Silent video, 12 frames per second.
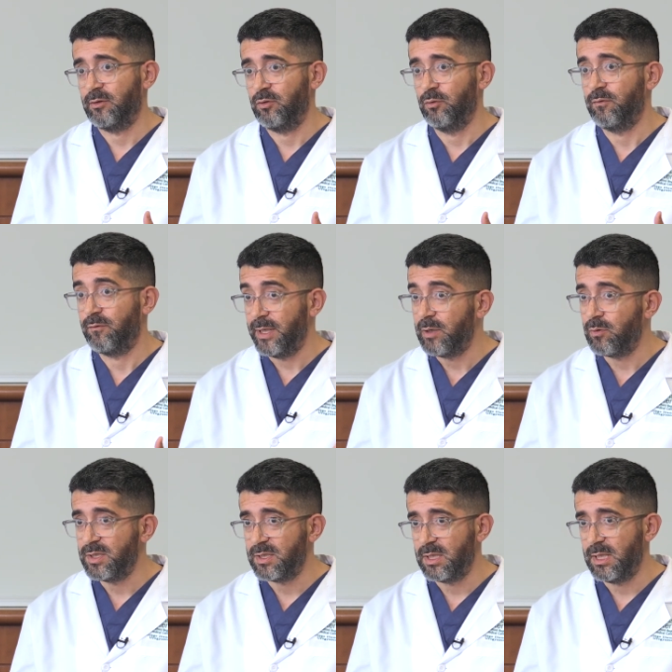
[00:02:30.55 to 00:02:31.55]
to
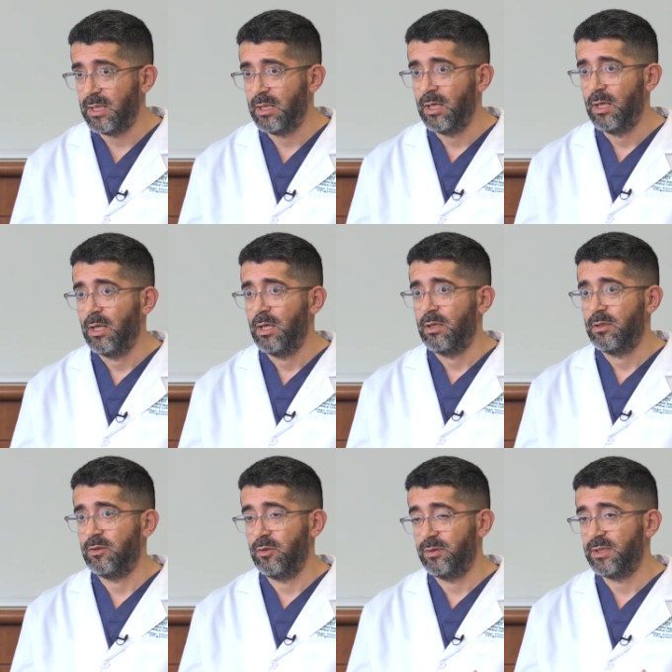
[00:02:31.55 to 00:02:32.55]
frequency
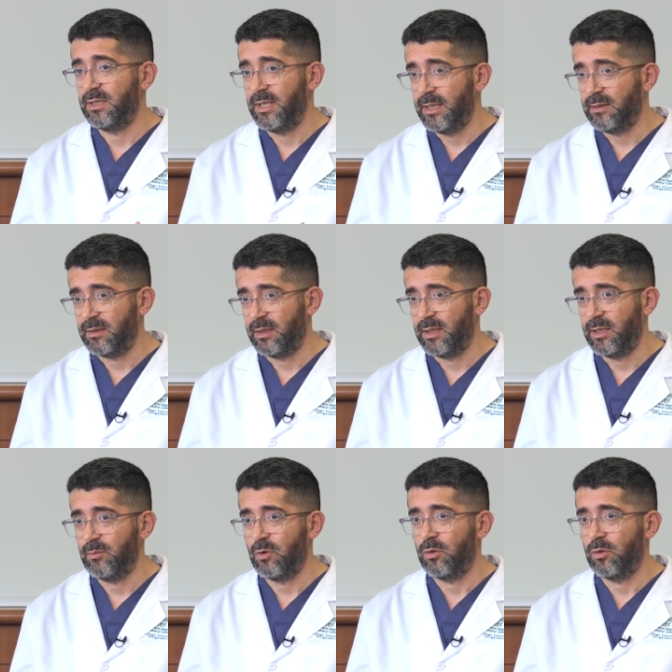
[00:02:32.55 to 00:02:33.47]
during the daytime,